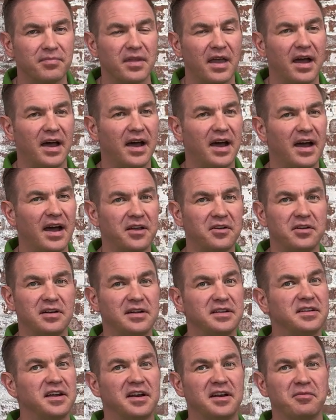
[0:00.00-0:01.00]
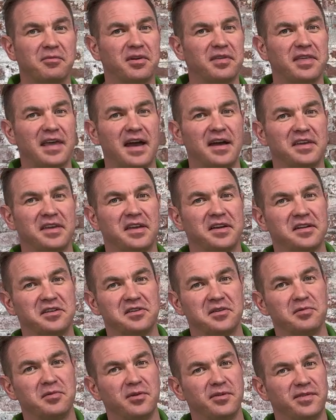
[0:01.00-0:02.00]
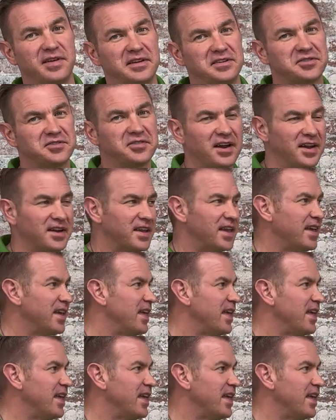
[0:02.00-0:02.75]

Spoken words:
I couldn't have done it without you in the moving truck.